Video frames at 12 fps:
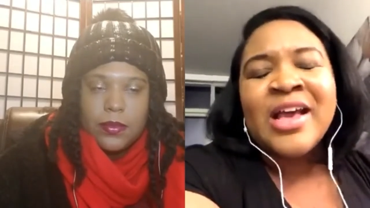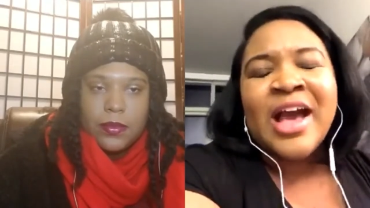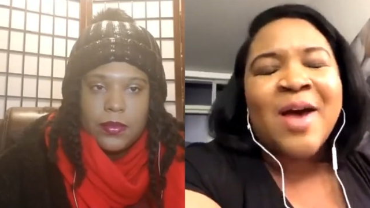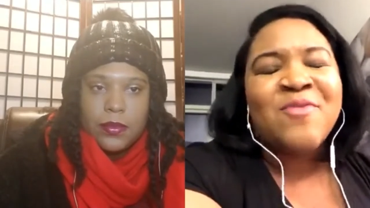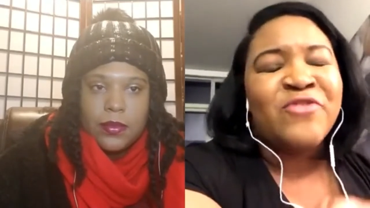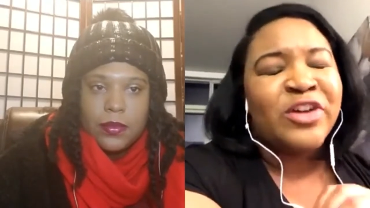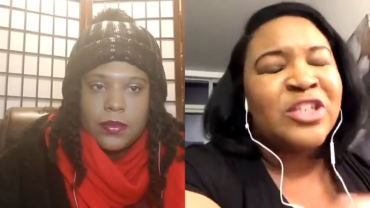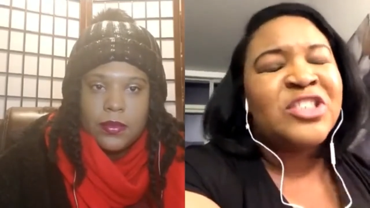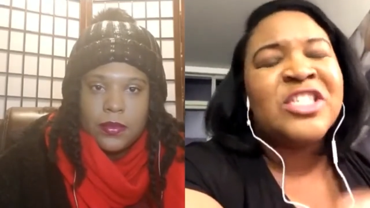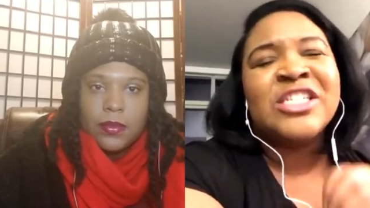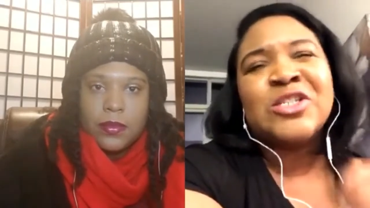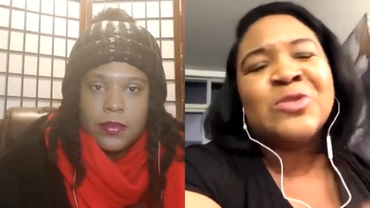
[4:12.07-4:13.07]
Speaker 1: um,
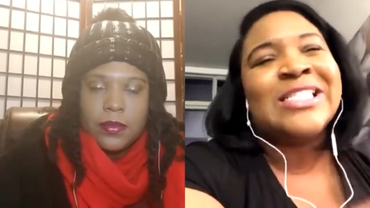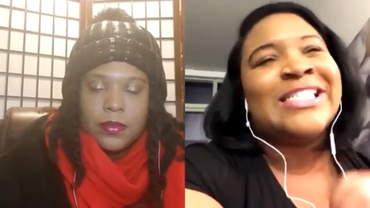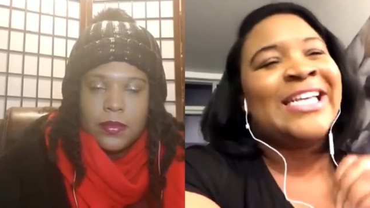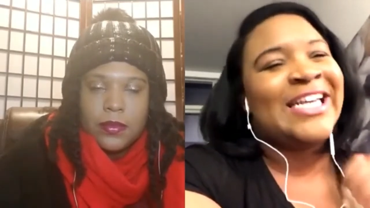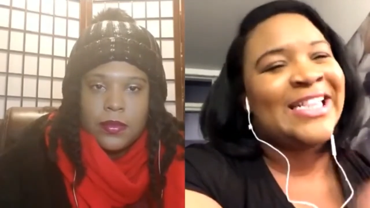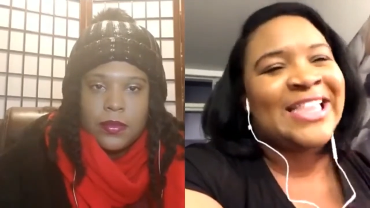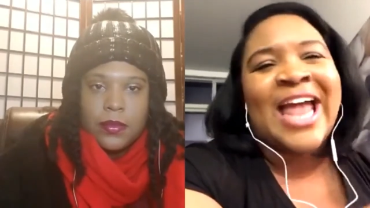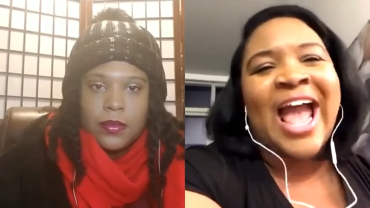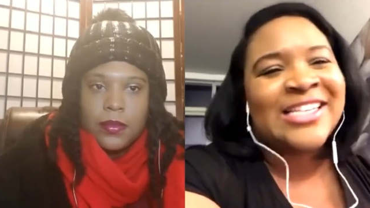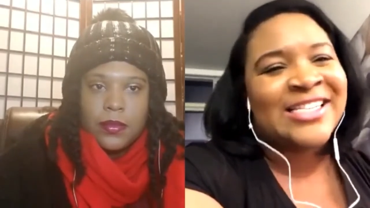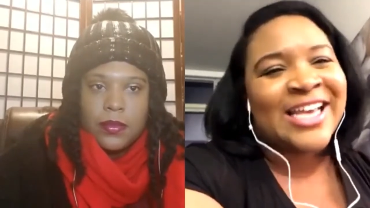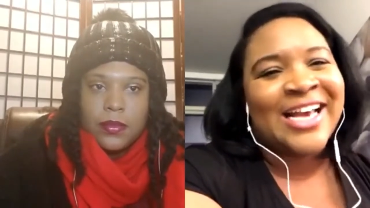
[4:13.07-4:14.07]
first gen students get that
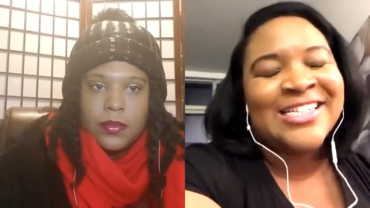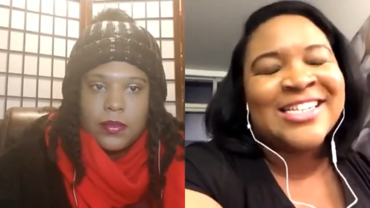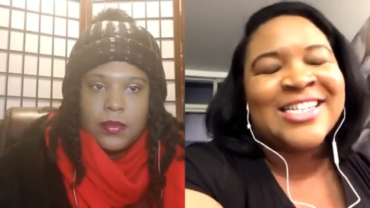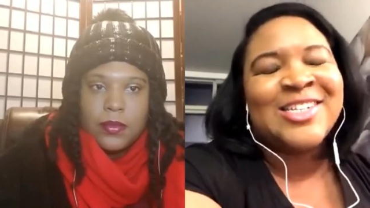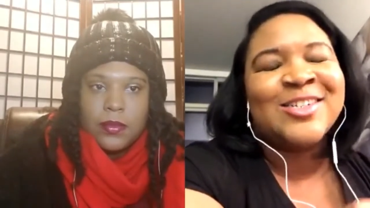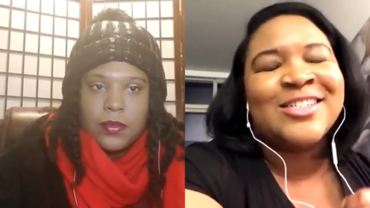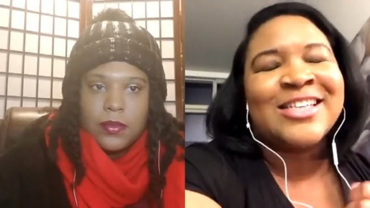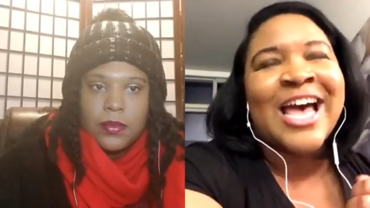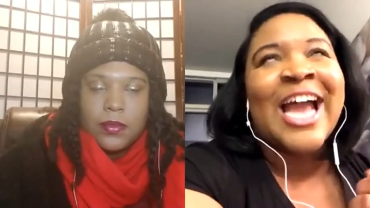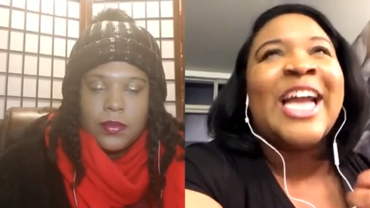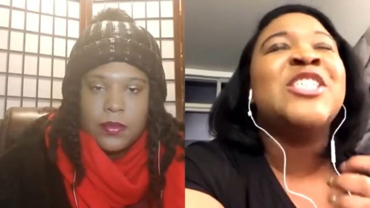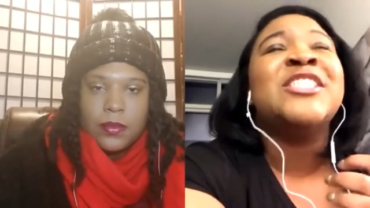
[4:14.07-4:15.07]
access. And it's just,
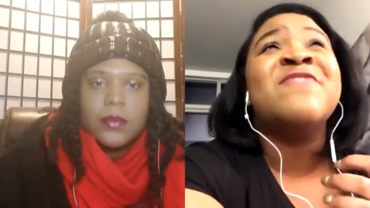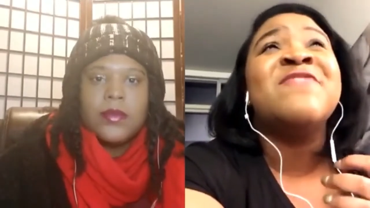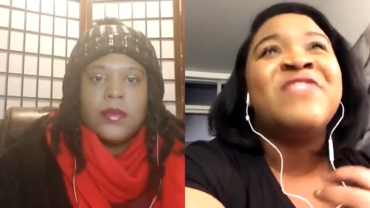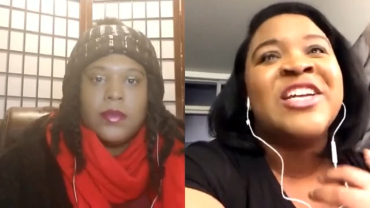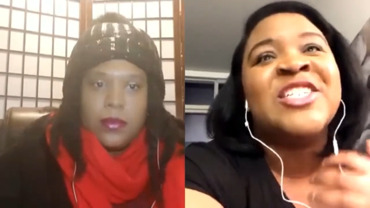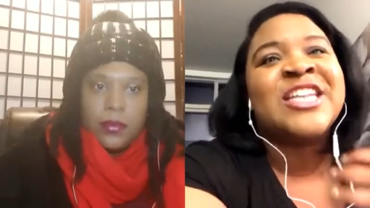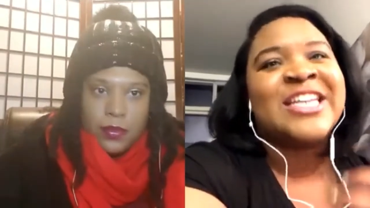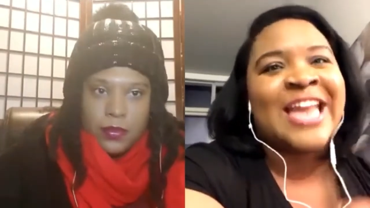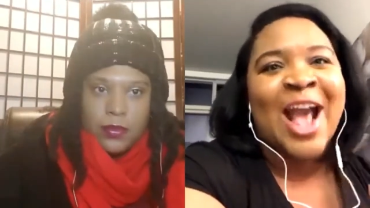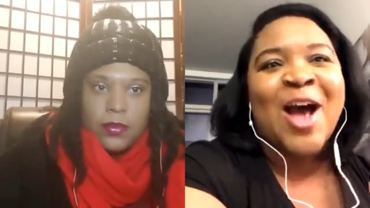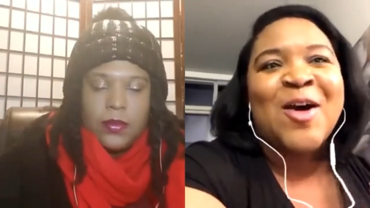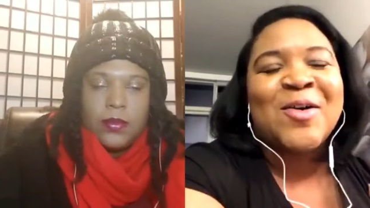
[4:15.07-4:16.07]
I could just envision it
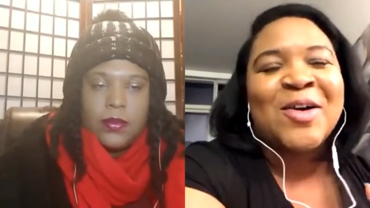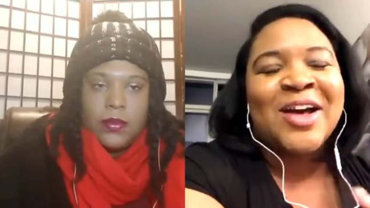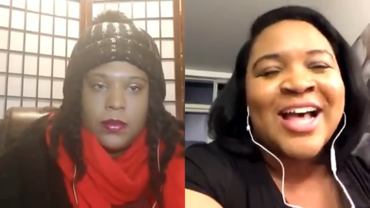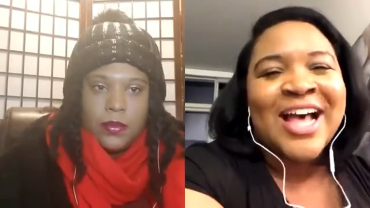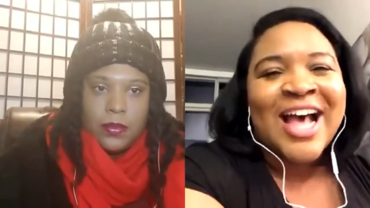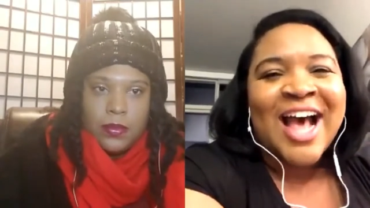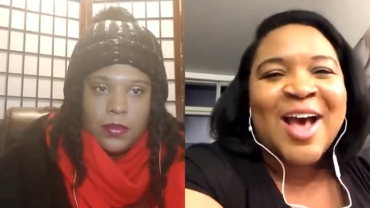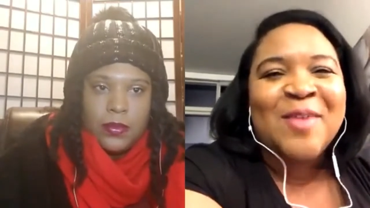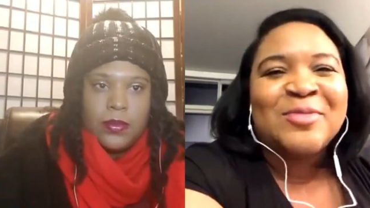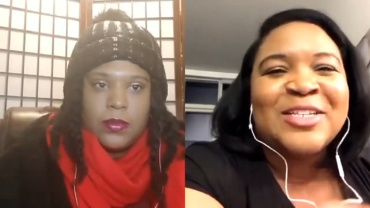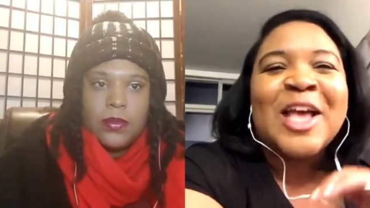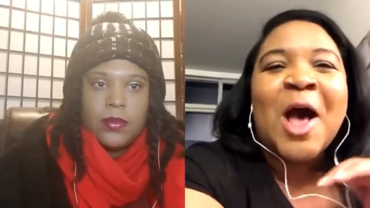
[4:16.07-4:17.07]
now.
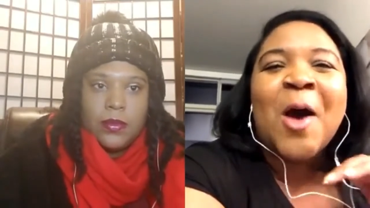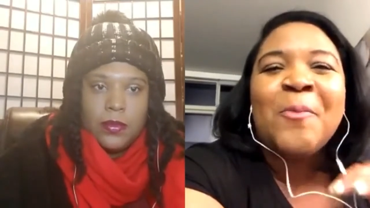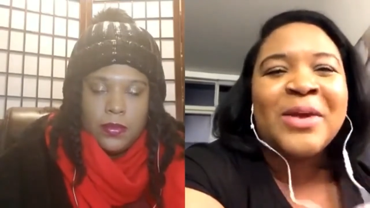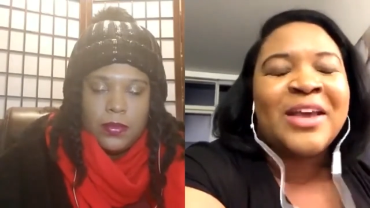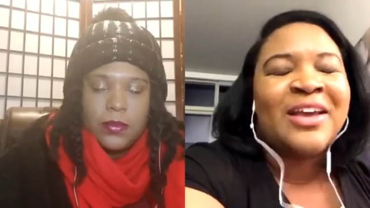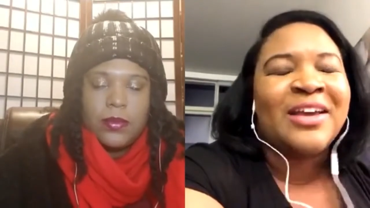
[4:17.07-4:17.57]
Um, just helping